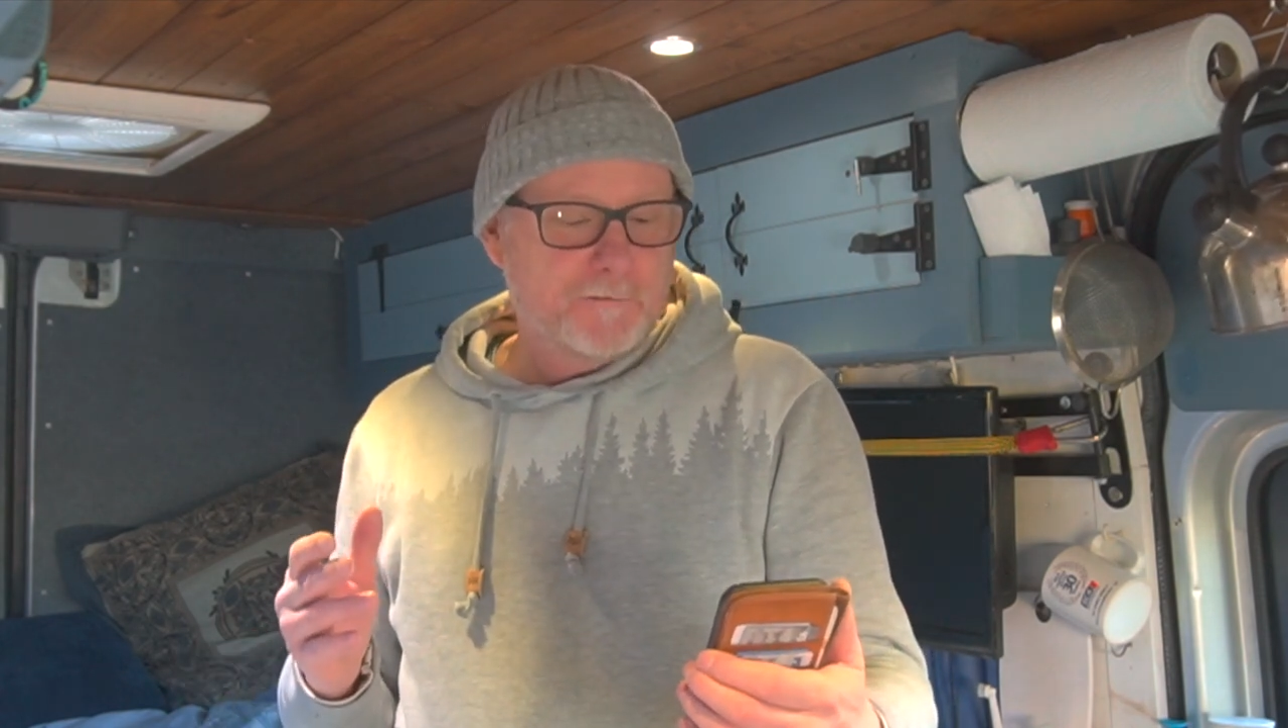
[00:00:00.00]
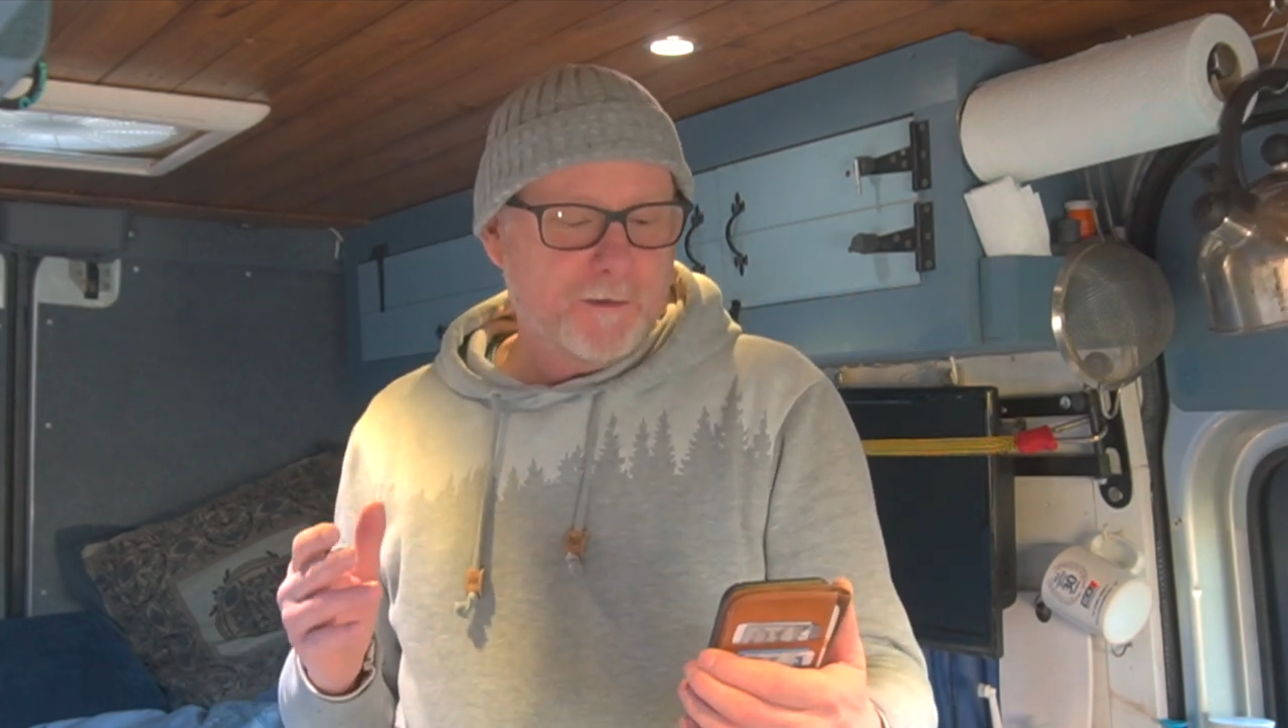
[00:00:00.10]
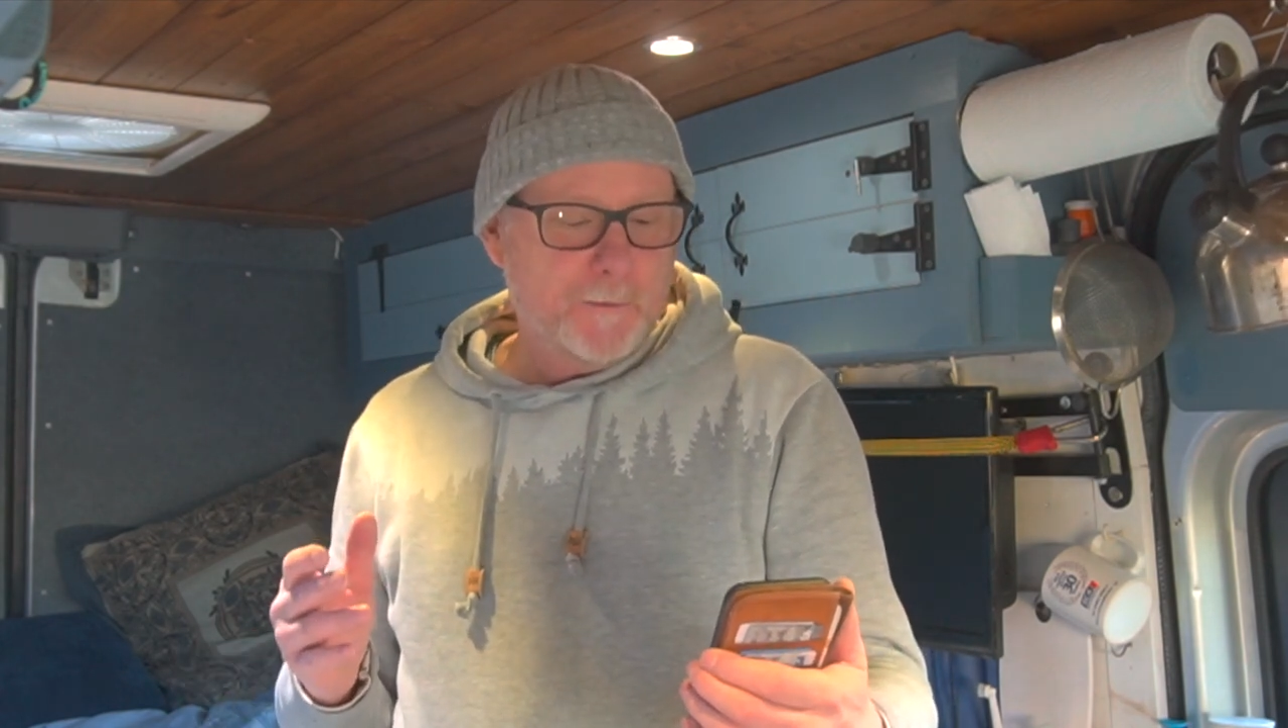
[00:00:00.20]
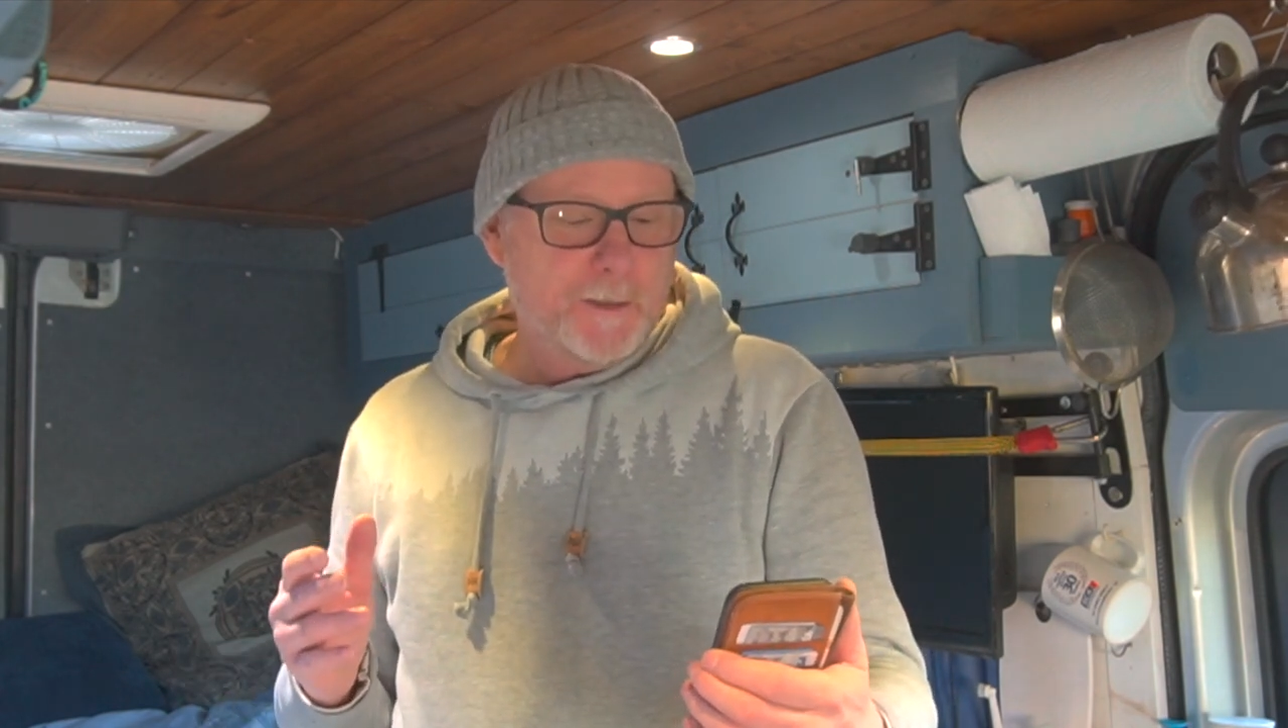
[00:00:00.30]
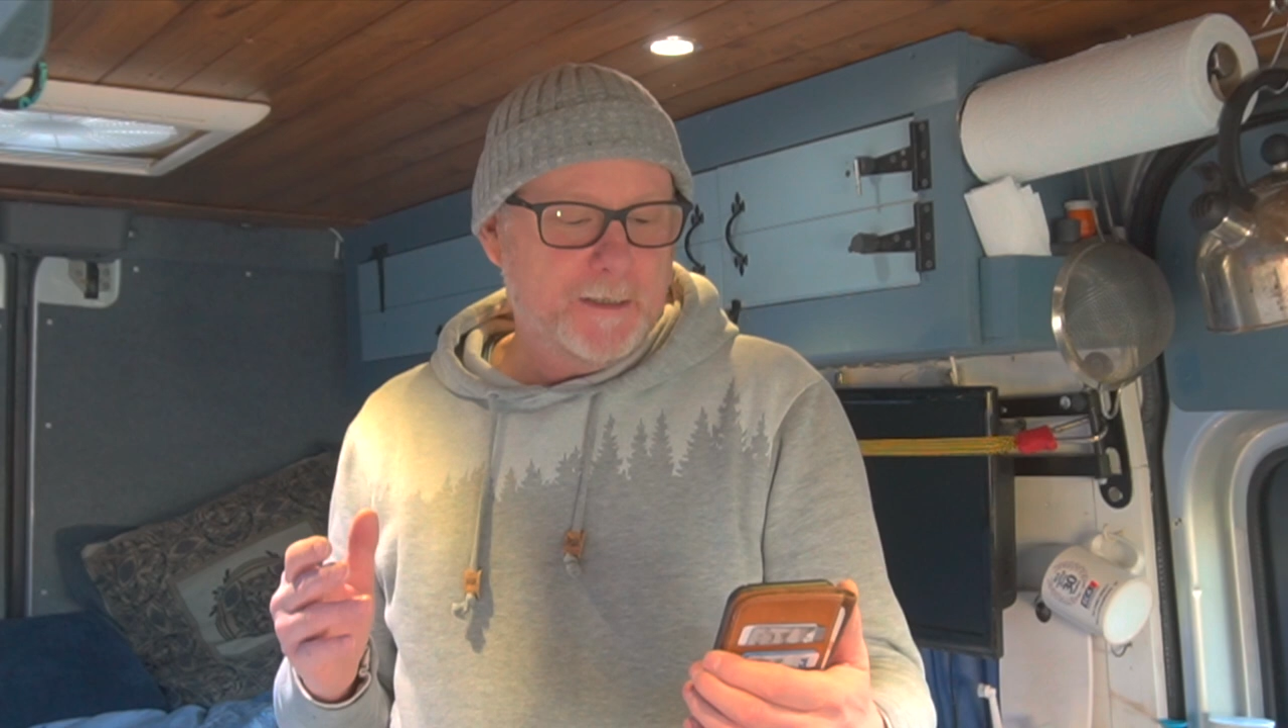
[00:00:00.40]

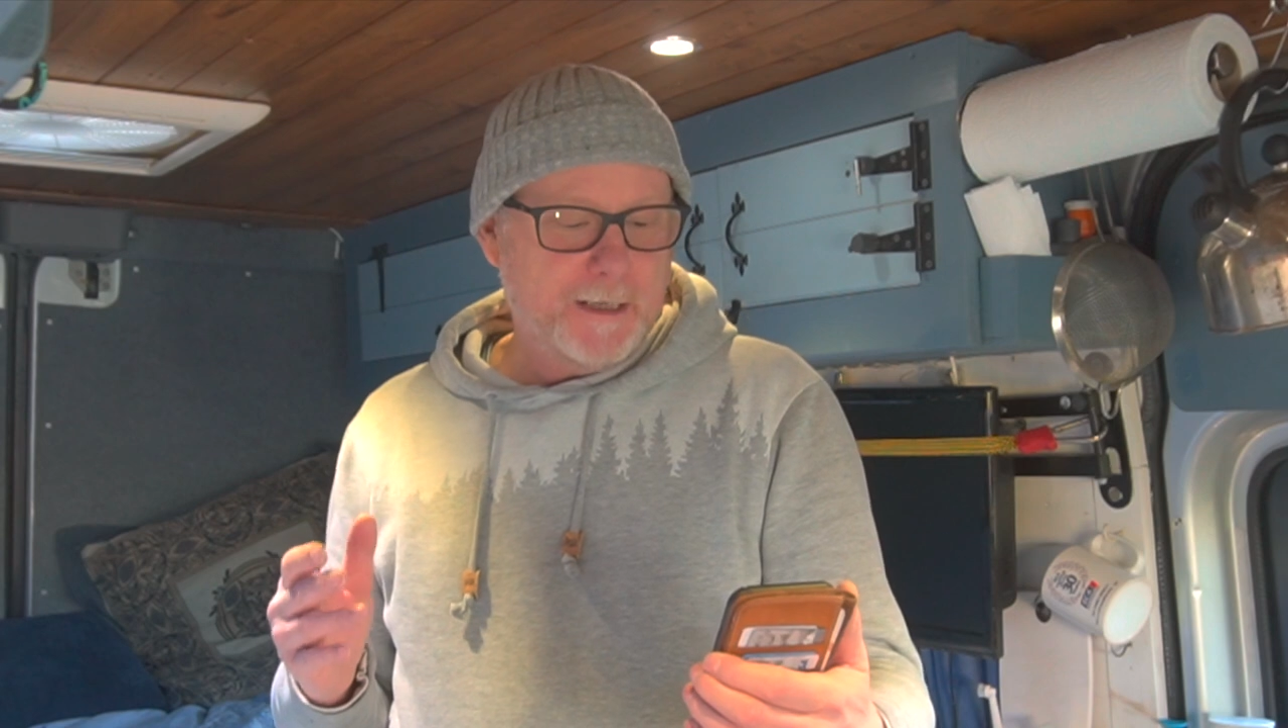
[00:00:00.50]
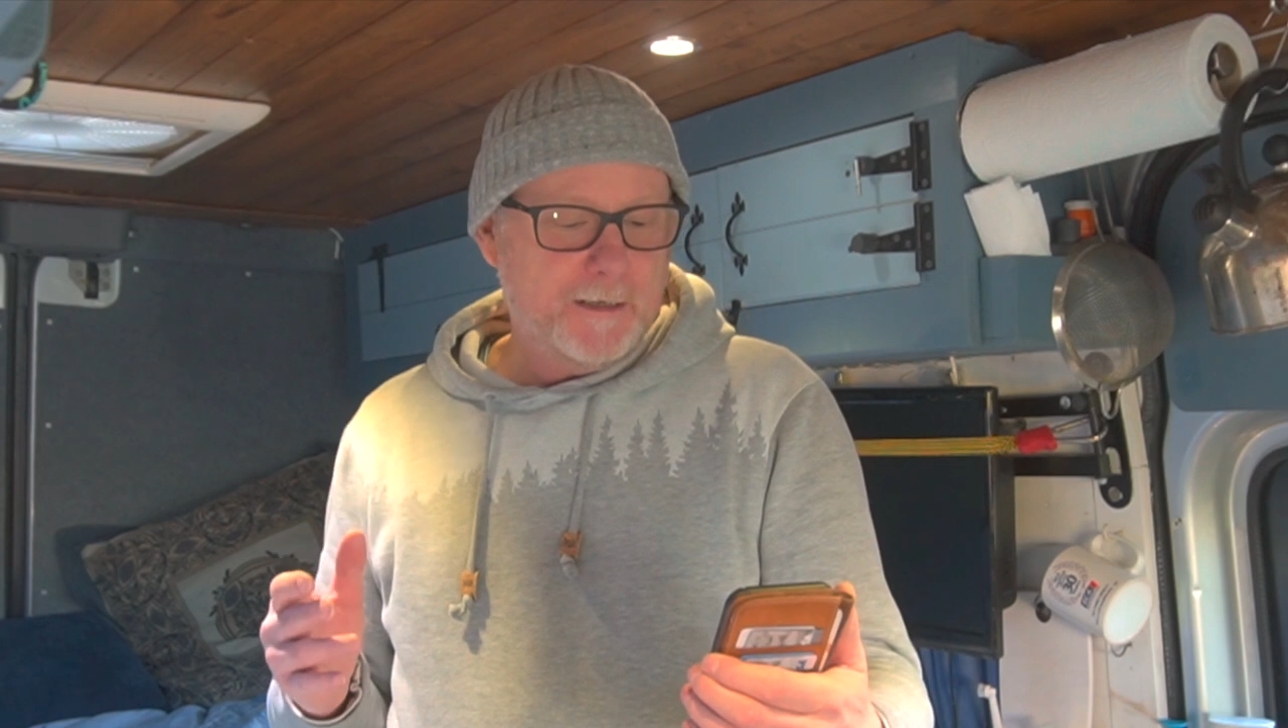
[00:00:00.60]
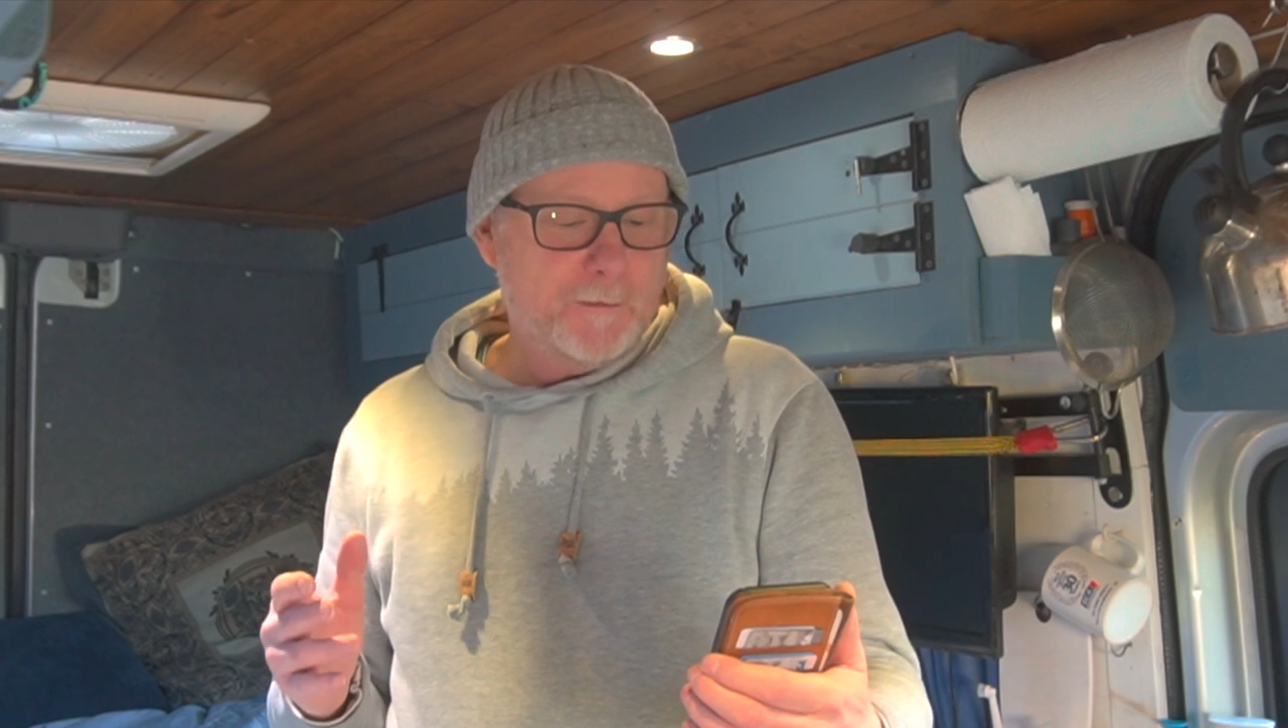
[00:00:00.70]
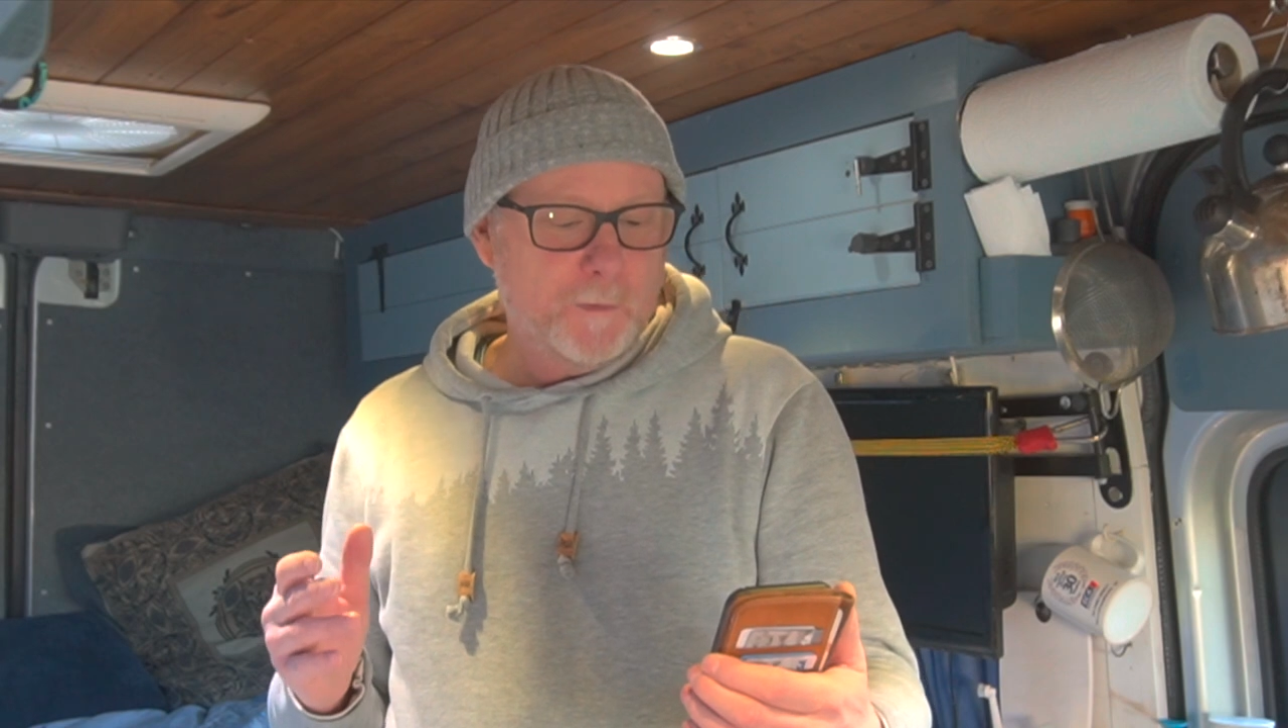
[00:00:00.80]
growing now,